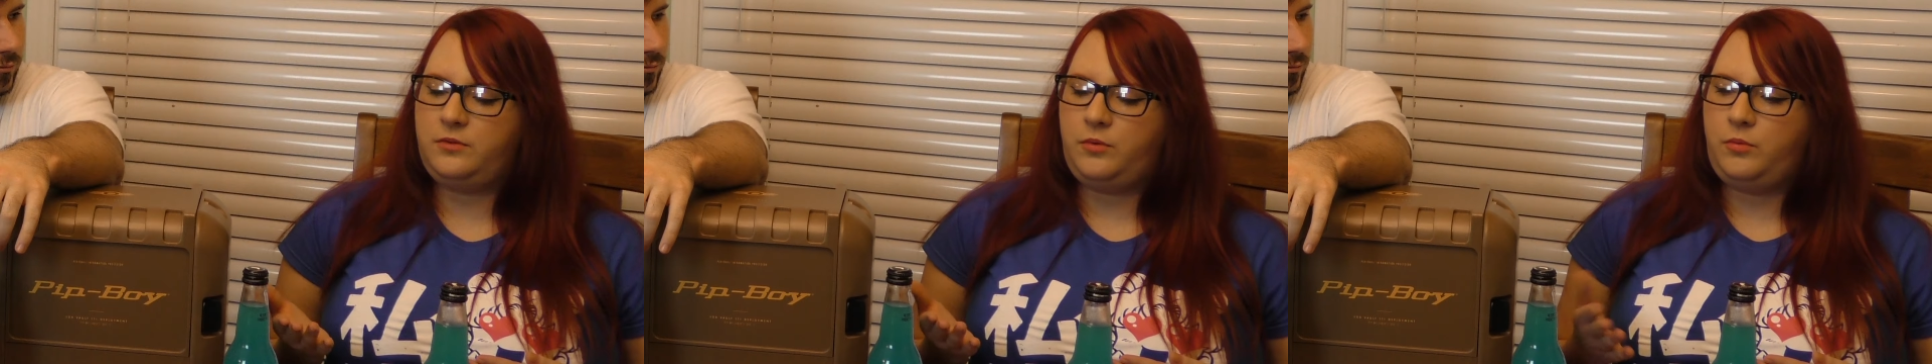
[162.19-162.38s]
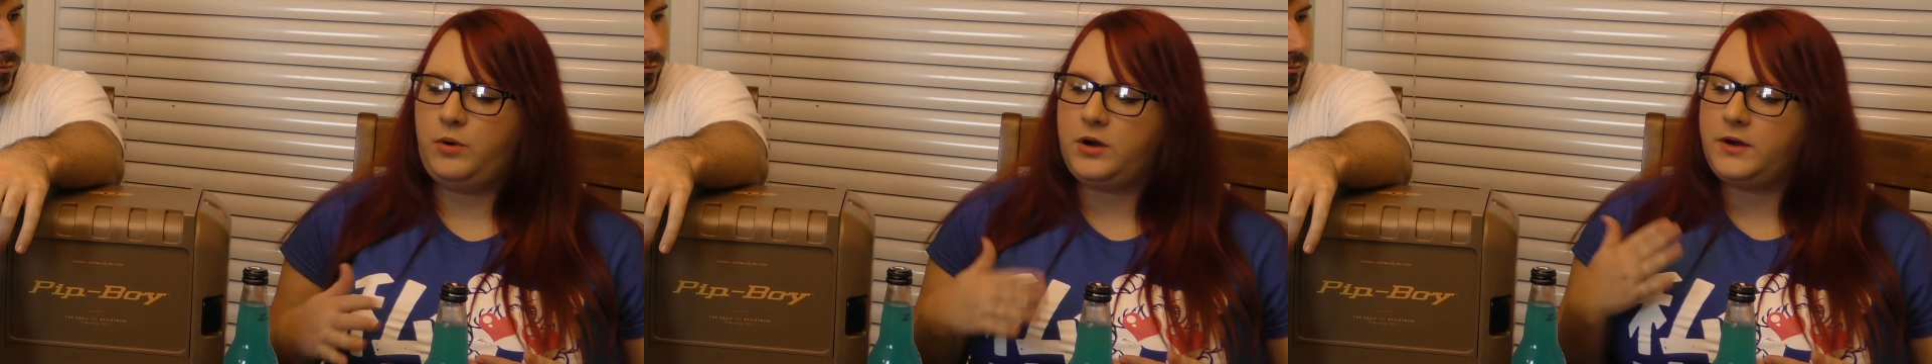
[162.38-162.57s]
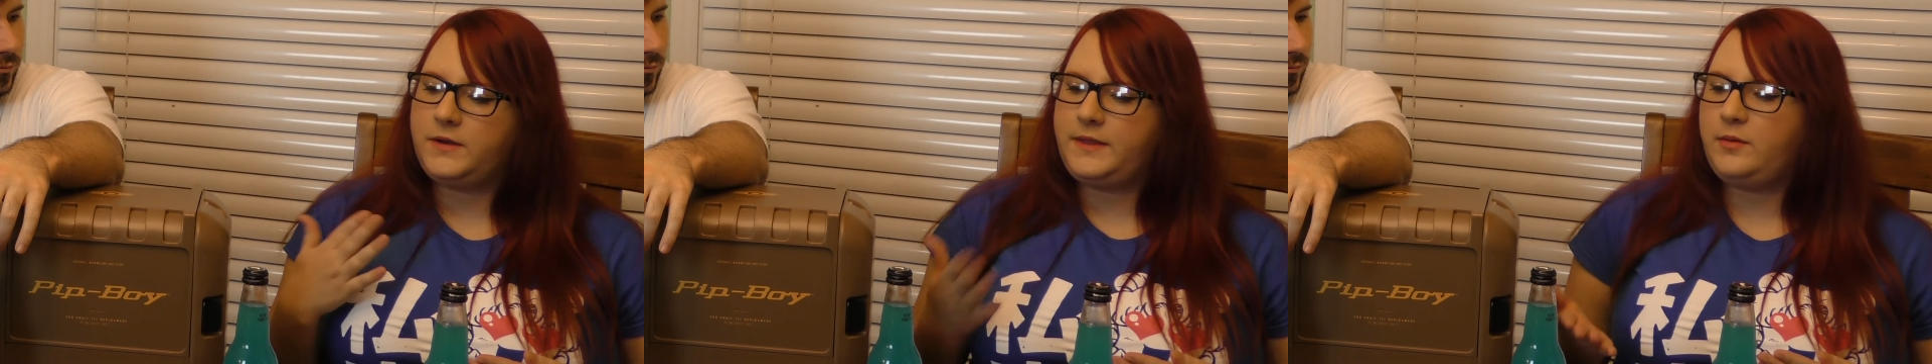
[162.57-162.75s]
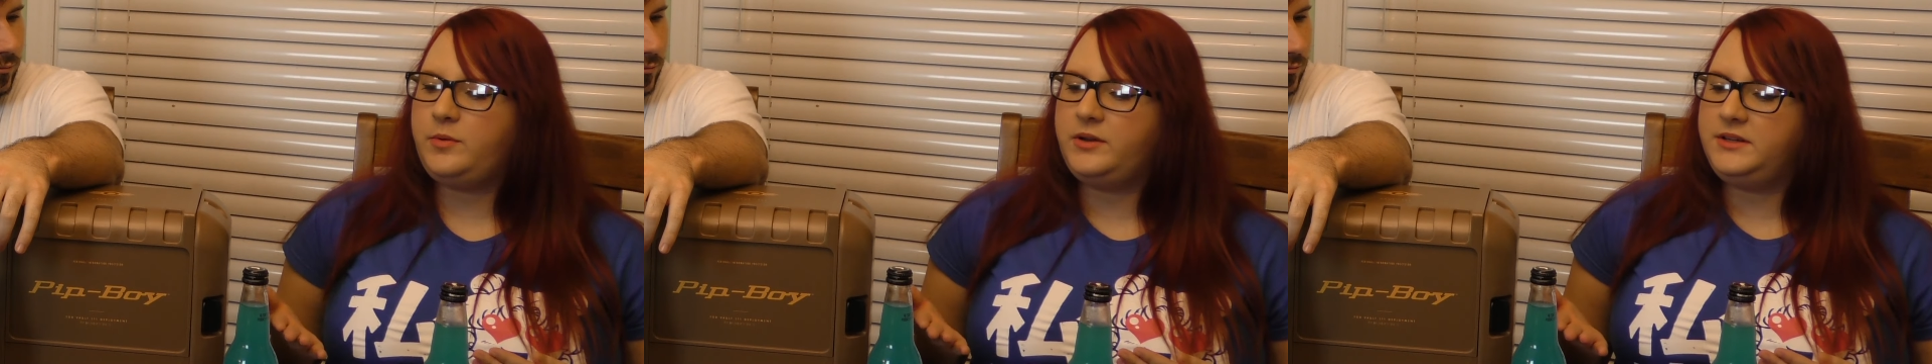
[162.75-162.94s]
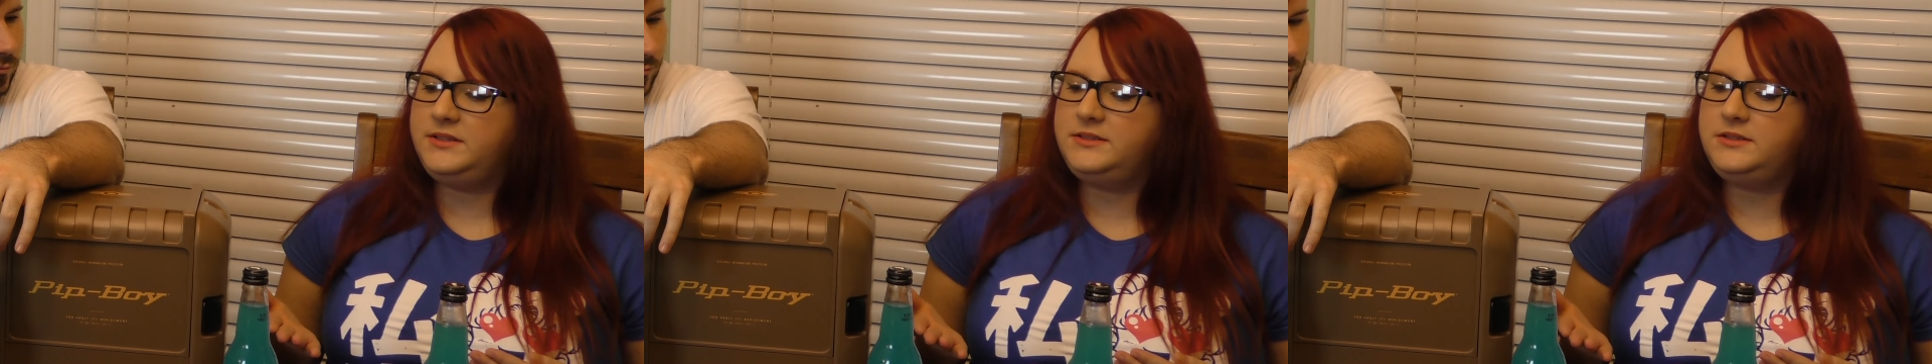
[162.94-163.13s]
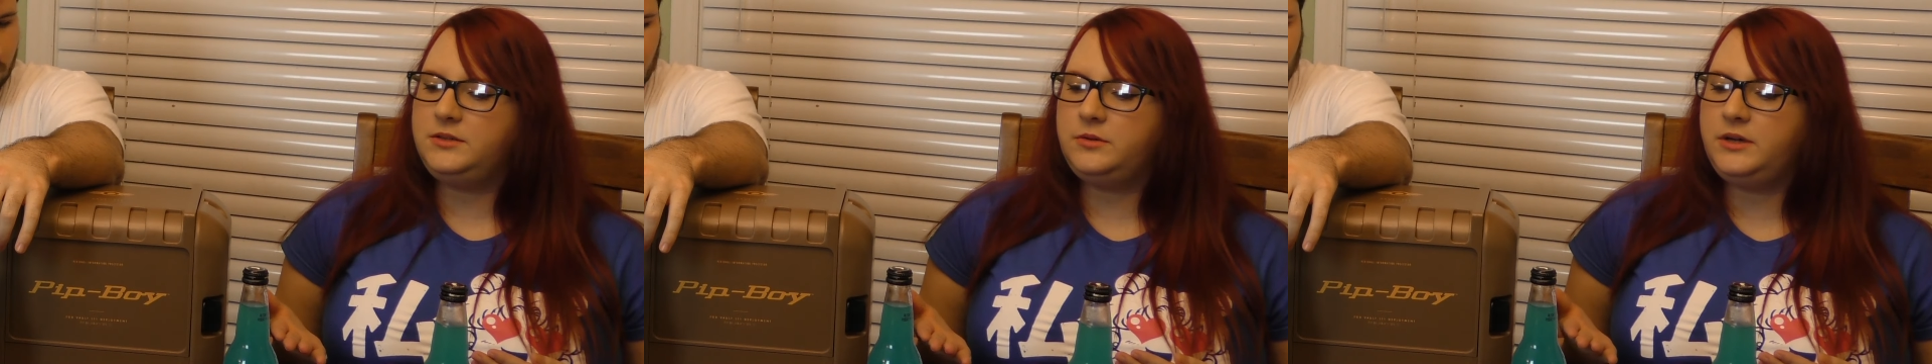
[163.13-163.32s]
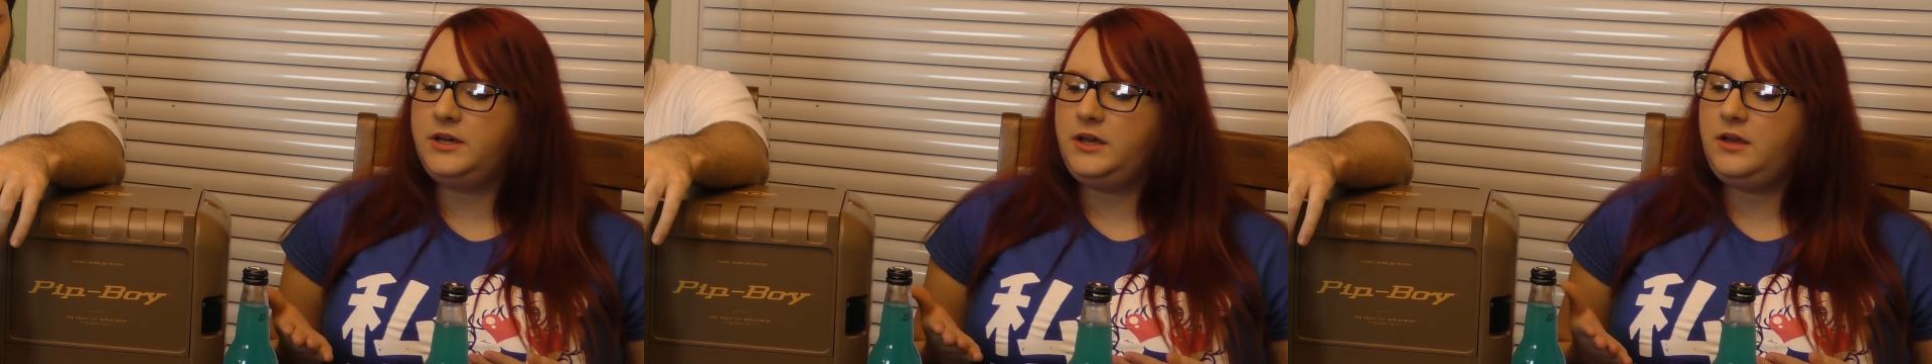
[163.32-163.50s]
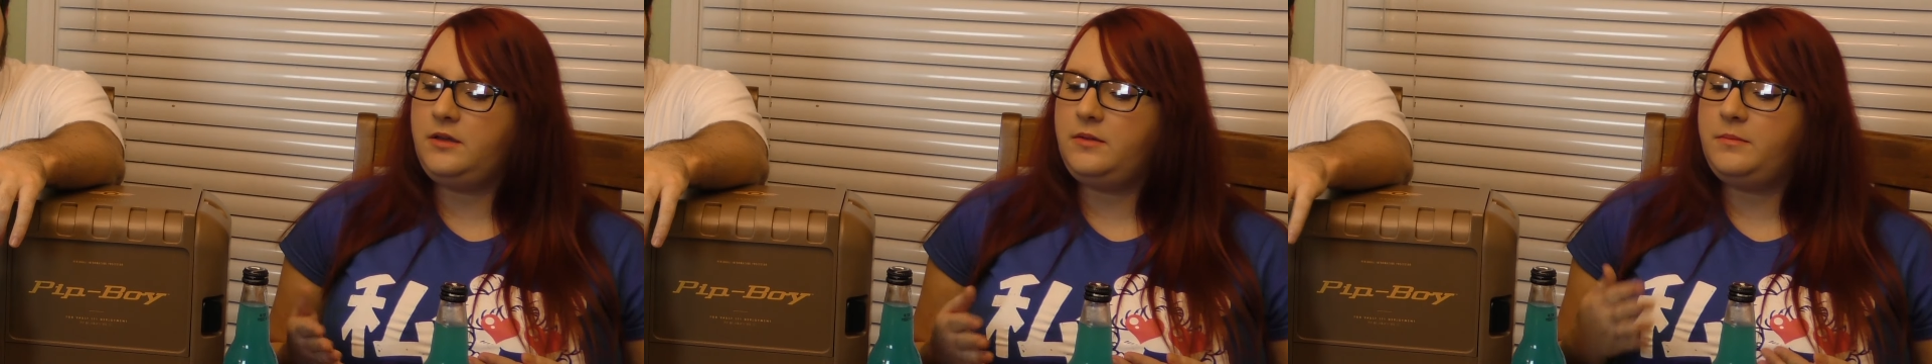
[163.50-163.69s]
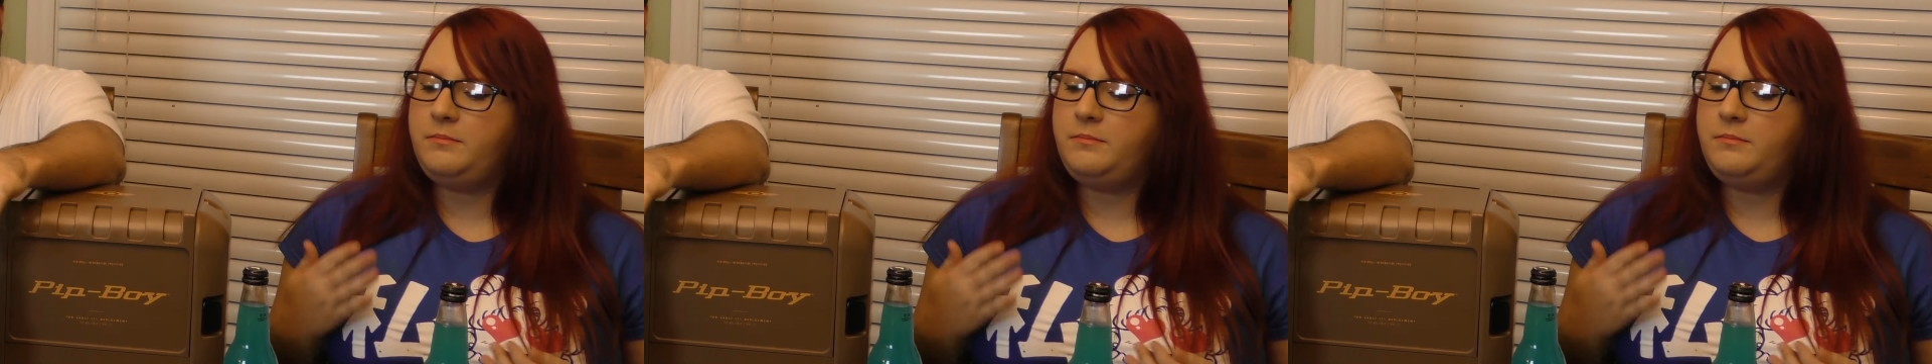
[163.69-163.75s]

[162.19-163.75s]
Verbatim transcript: work they put into it,